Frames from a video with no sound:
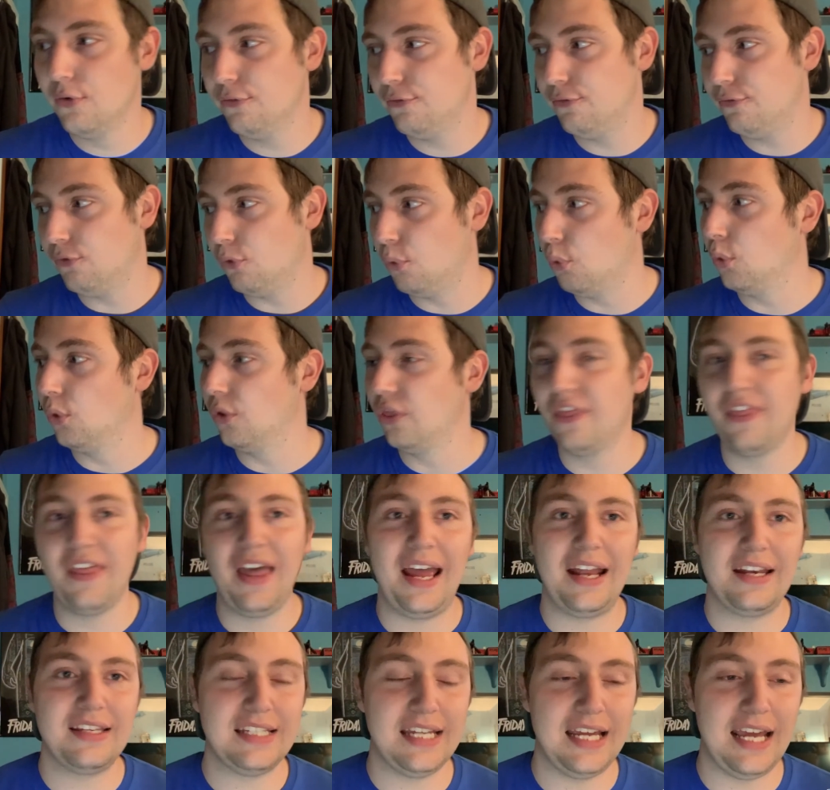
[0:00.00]
for
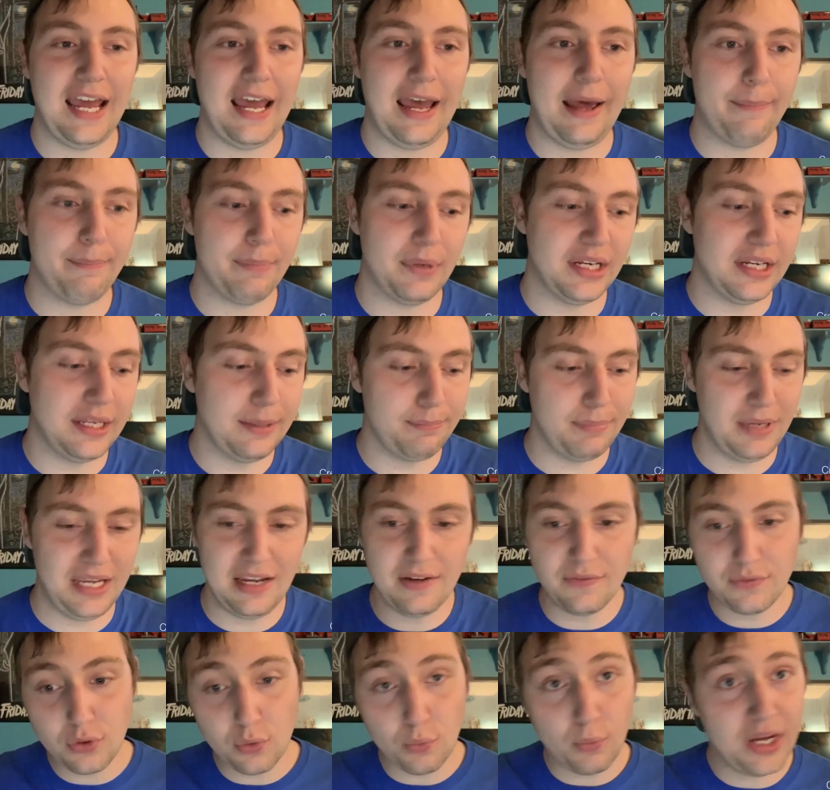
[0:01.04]
that to happen. It
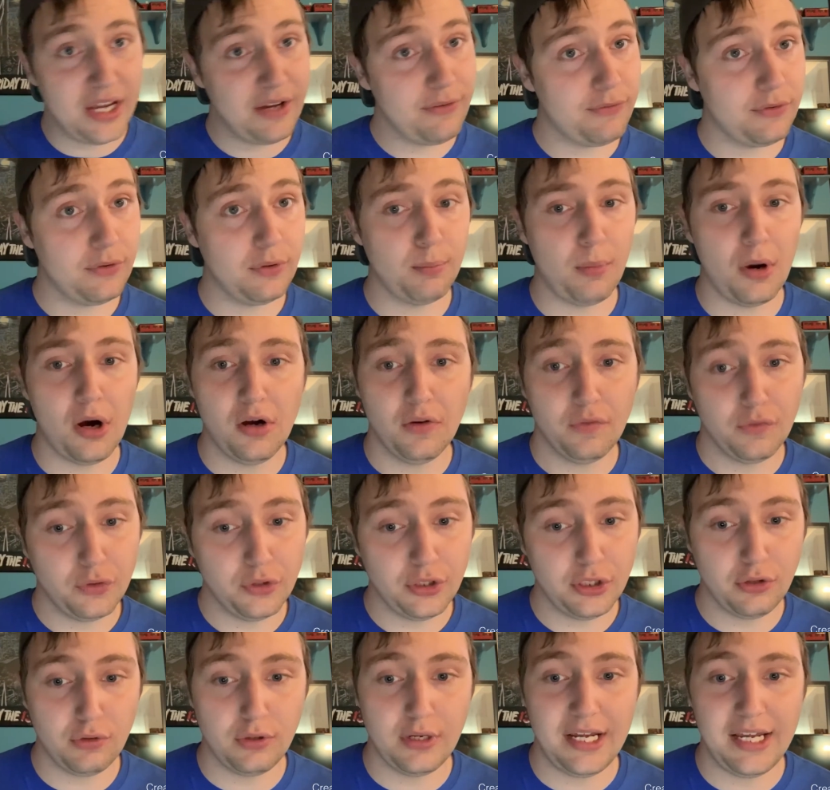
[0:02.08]
paved the way for Marvel to
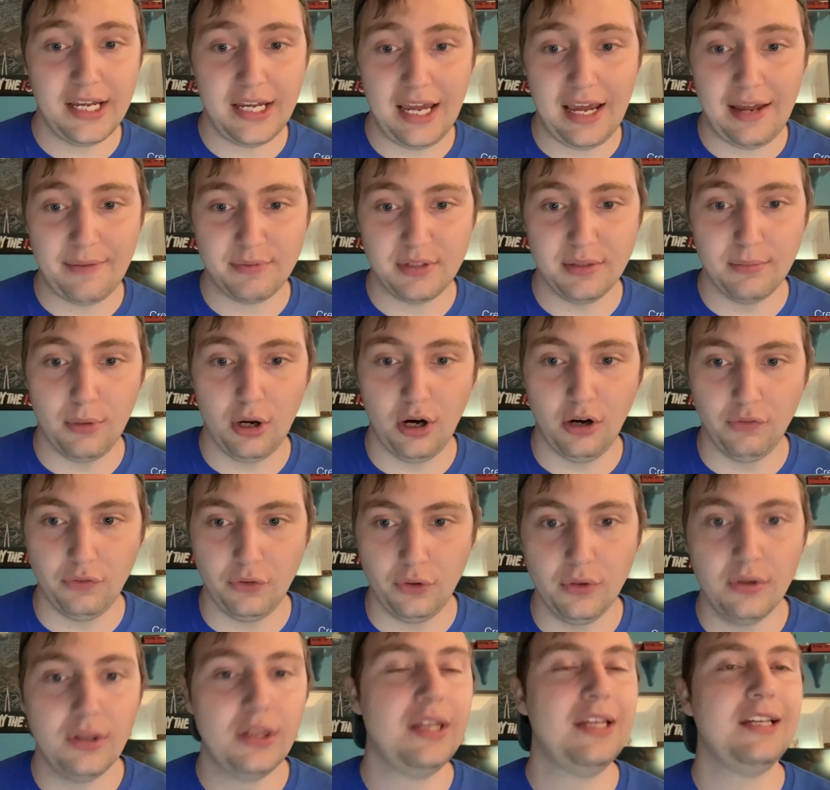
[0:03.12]
create Captain
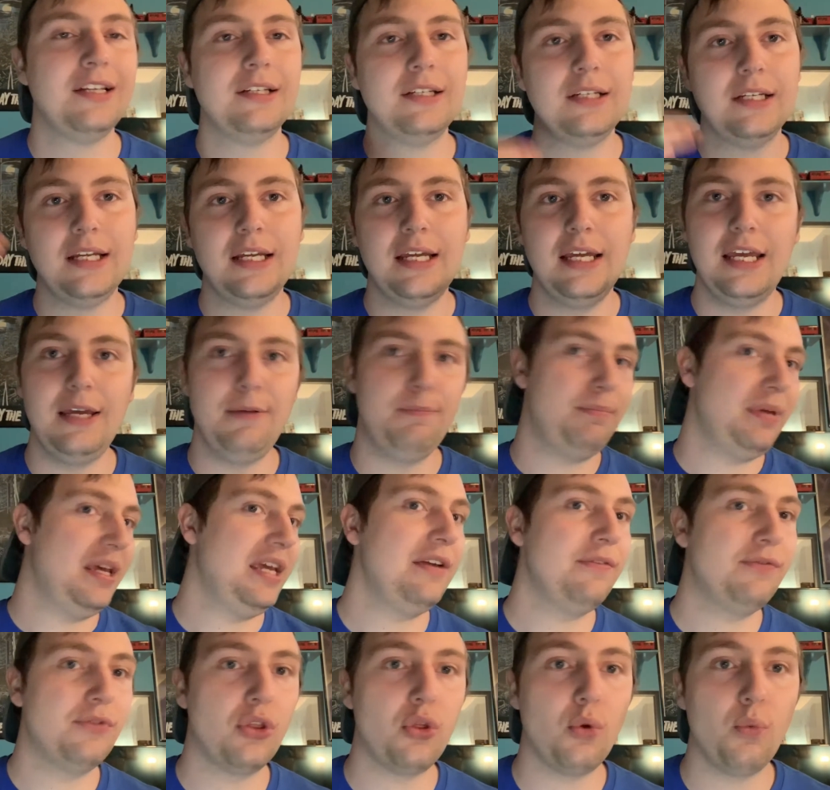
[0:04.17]
Marvel. It
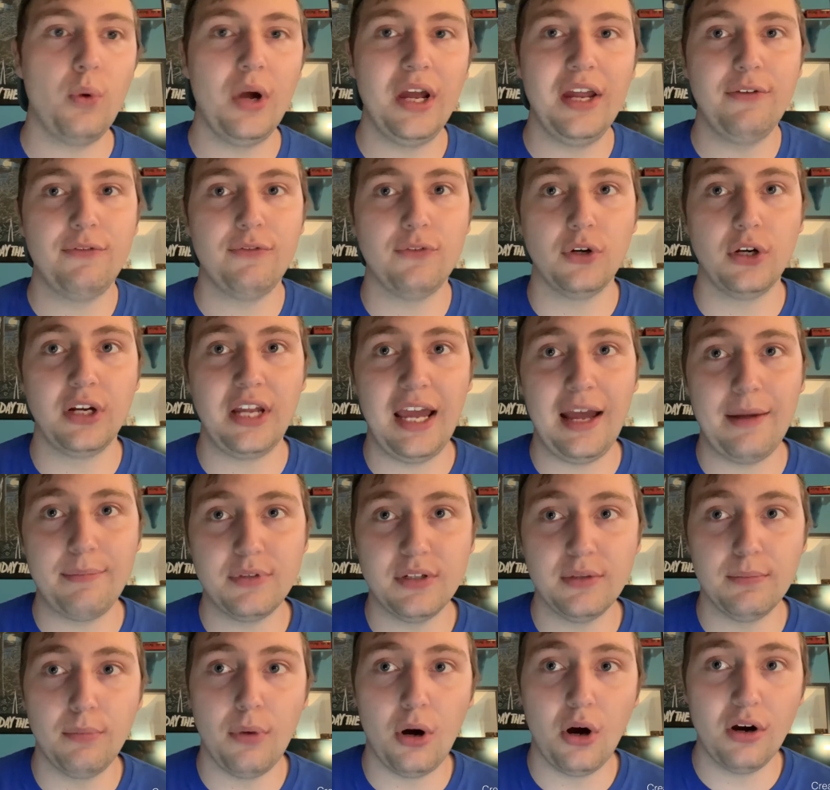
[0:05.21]
paved the way for
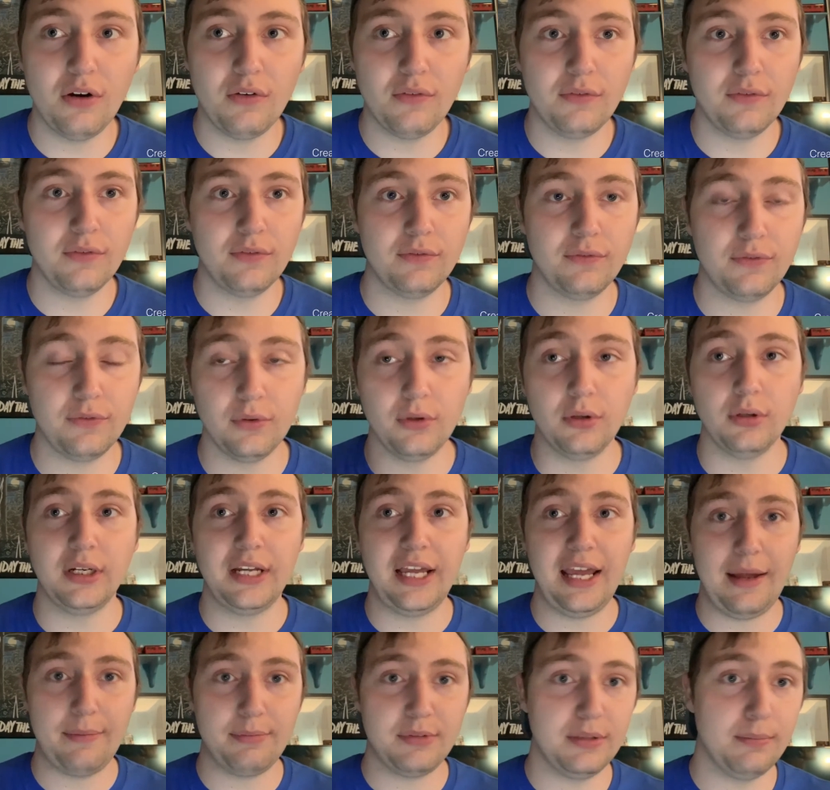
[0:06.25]
Captain
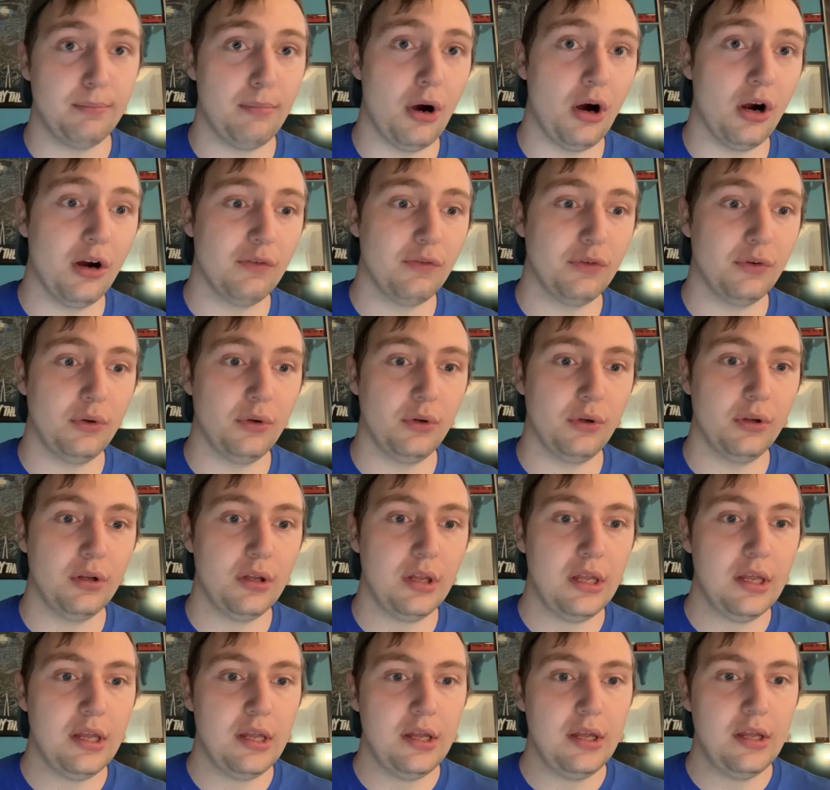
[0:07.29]
Marvel
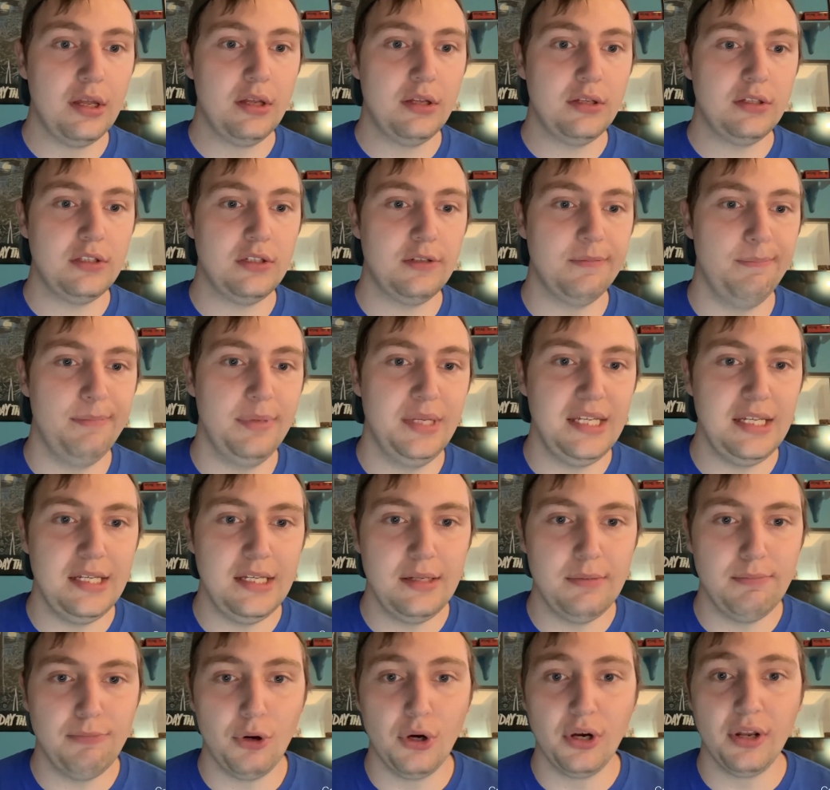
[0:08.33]
to be
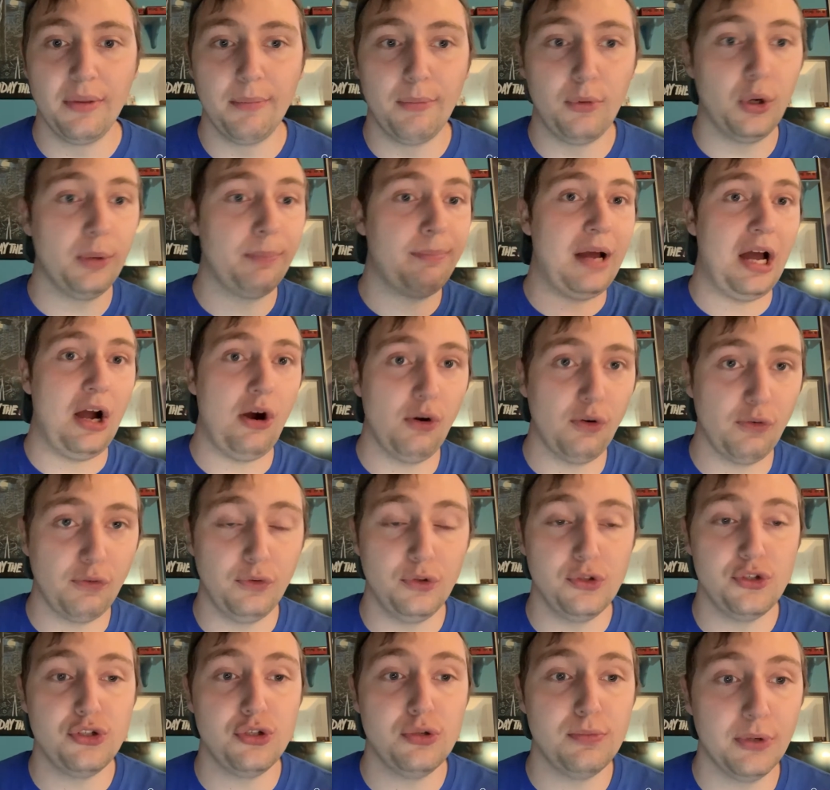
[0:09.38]
one of the more powerful
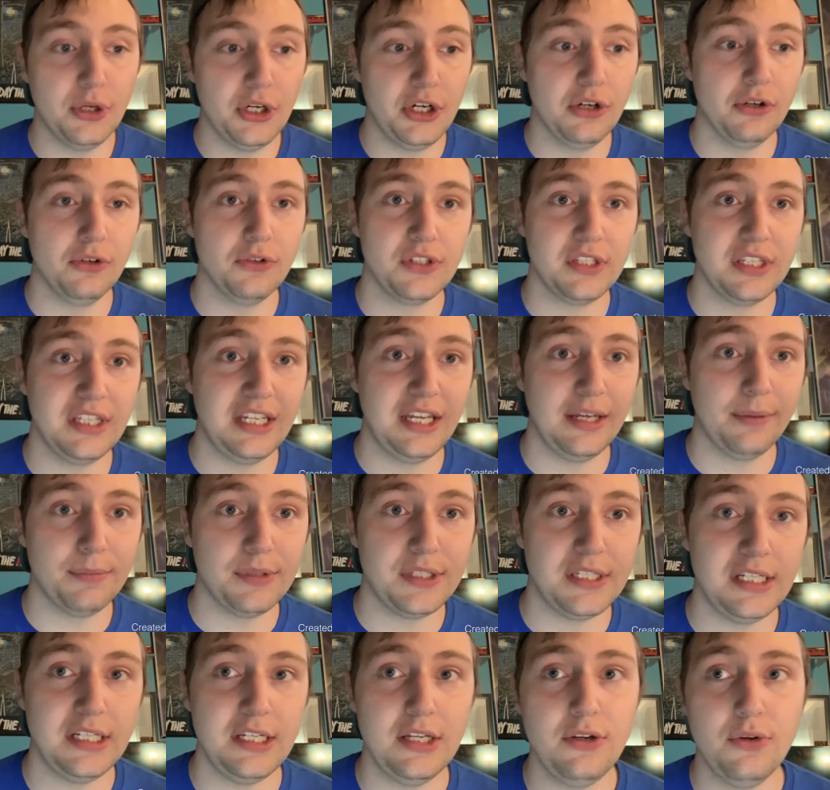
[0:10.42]
superheroes in the
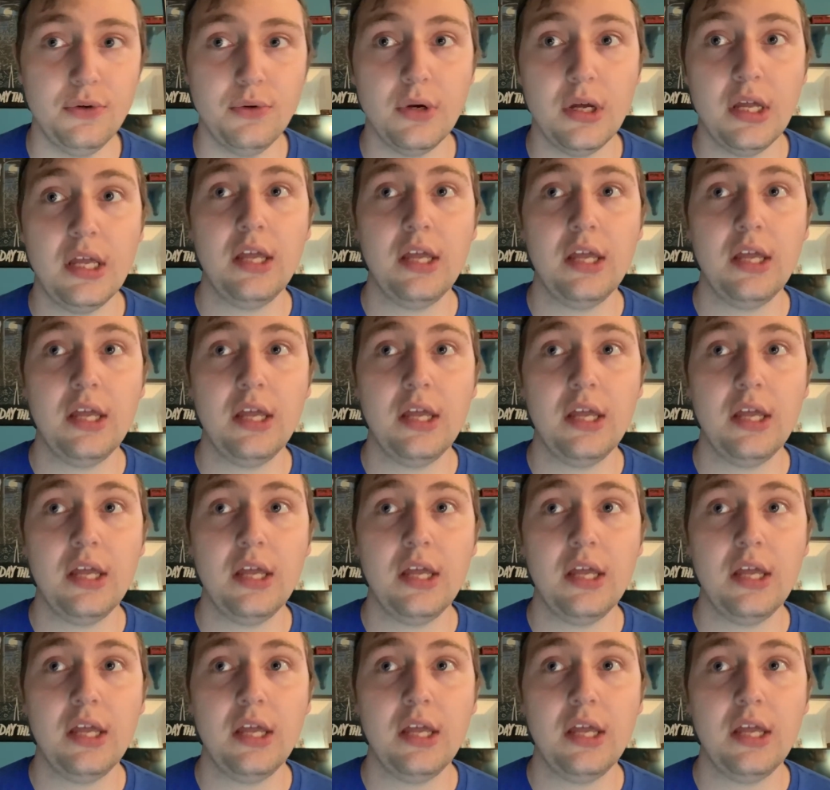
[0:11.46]
MCU,